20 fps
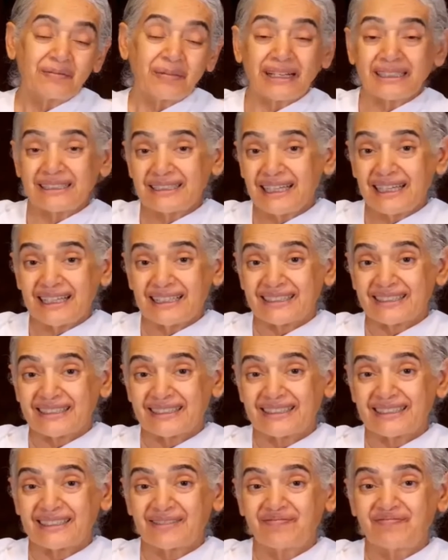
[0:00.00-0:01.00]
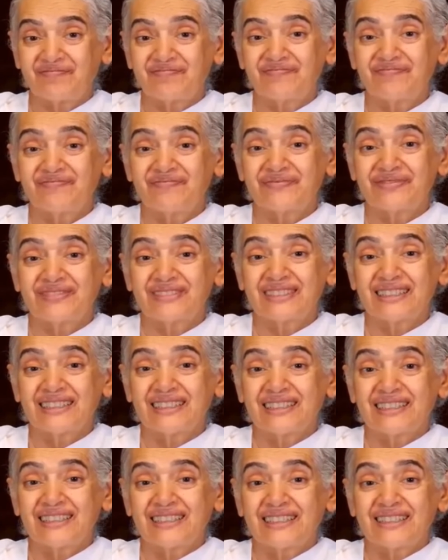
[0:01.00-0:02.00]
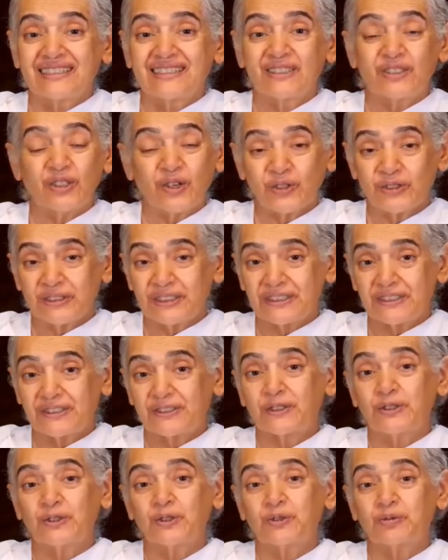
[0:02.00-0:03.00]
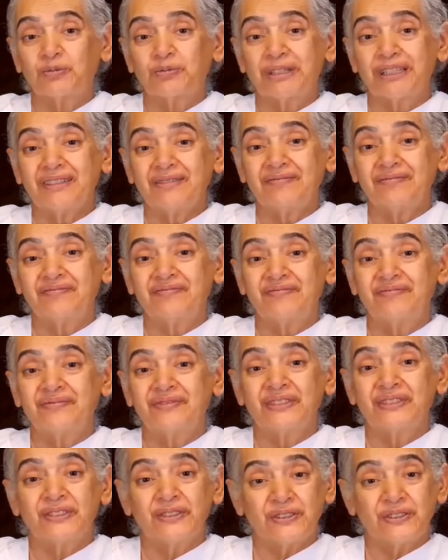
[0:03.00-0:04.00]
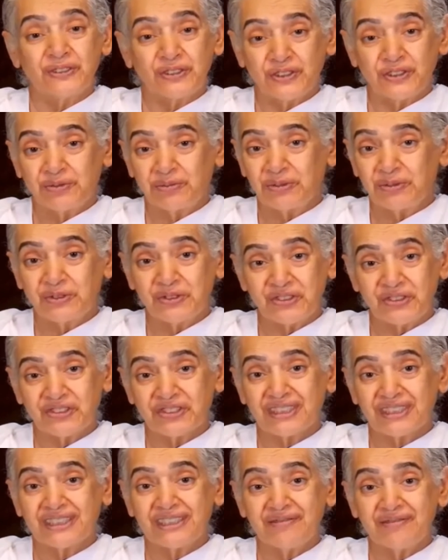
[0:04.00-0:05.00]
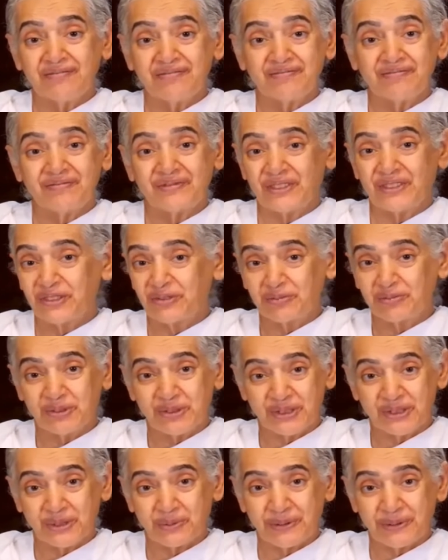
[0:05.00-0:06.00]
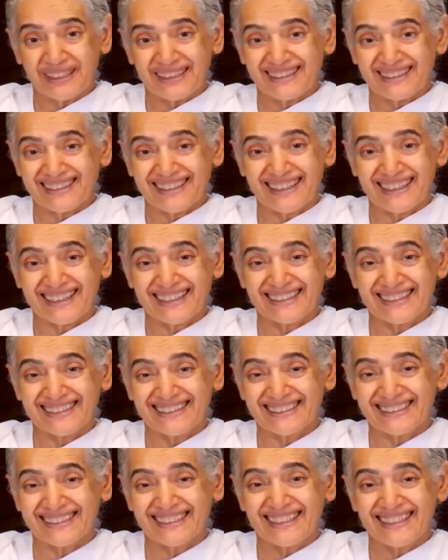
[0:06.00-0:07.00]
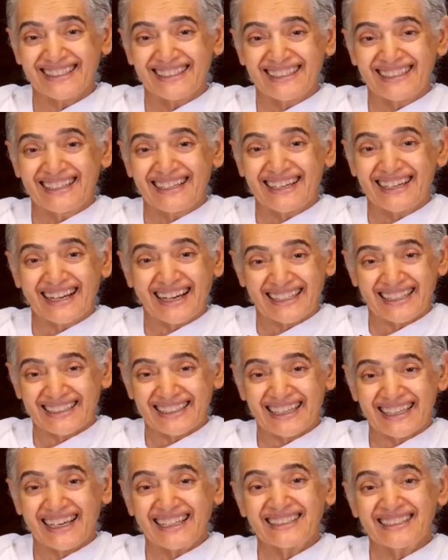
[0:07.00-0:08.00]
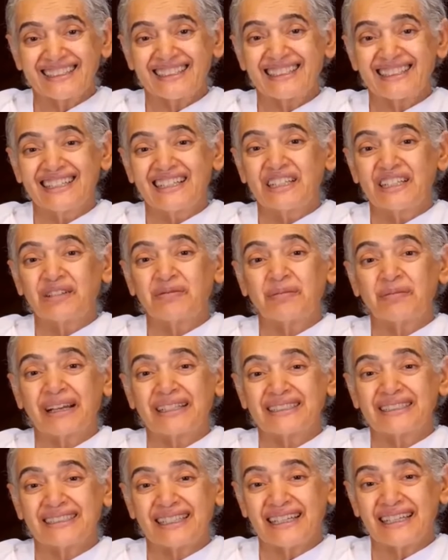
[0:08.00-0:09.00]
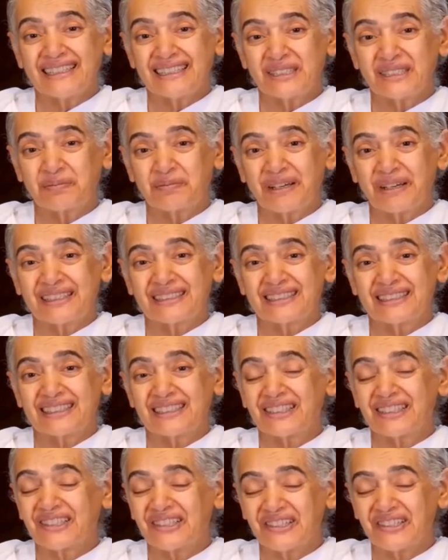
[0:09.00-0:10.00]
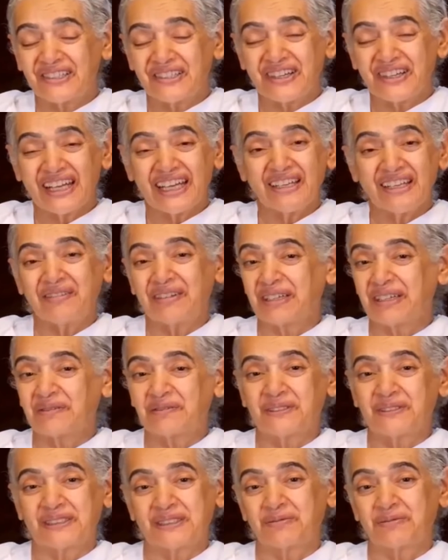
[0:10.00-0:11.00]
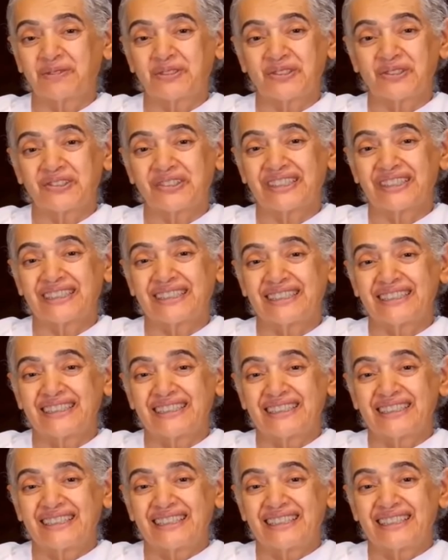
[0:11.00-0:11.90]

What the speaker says: My taste. The doctors told me, no more sugar, no more sweet things, and yet my taste buds are craving for some sugar.